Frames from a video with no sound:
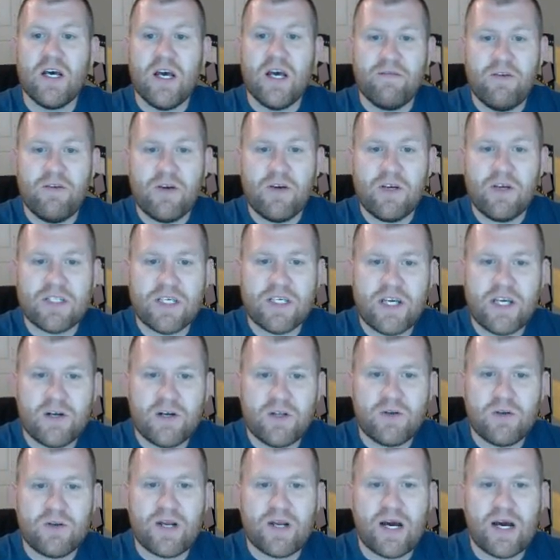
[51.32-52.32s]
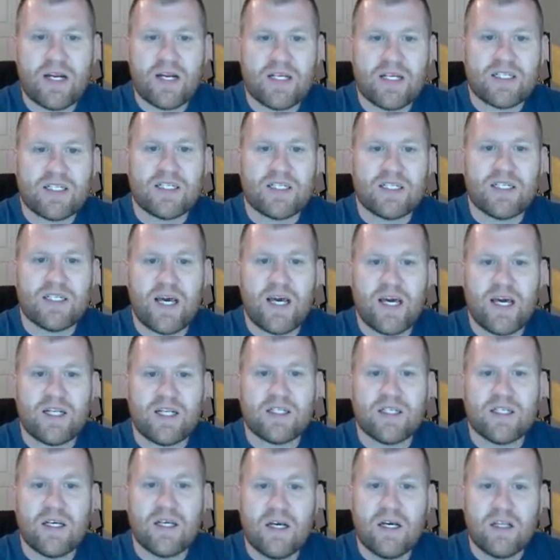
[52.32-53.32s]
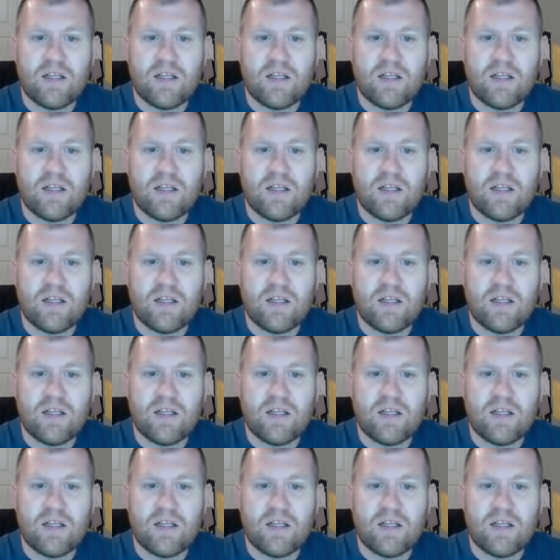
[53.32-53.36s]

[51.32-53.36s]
If you can see here in the United States,